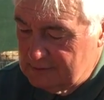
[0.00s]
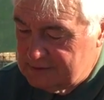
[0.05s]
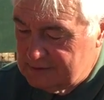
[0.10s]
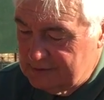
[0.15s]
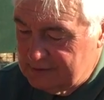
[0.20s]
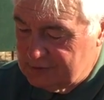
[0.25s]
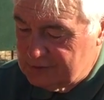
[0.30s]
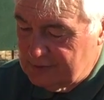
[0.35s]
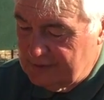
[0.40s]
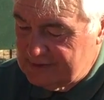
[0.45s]

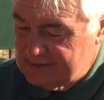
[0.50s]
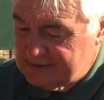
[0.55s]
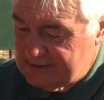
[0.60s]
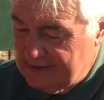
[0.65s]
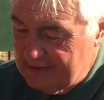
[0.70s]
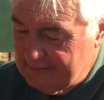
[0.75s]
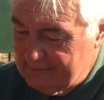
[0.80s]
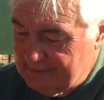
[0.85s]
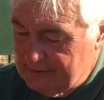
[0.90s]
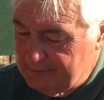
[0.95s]
So the trace
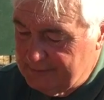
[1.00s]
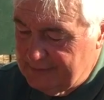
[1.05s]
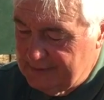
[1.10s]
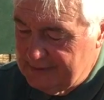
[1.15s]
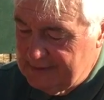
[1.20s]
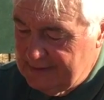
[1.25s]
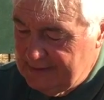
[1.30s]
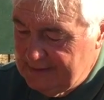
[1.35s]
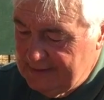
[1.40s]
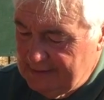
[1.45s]
carrier will
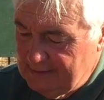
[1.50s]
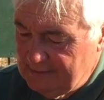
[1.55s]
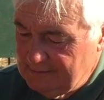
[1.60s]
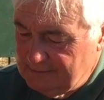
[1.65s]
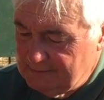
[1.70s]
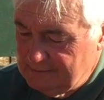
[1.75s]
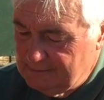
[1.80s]
be here.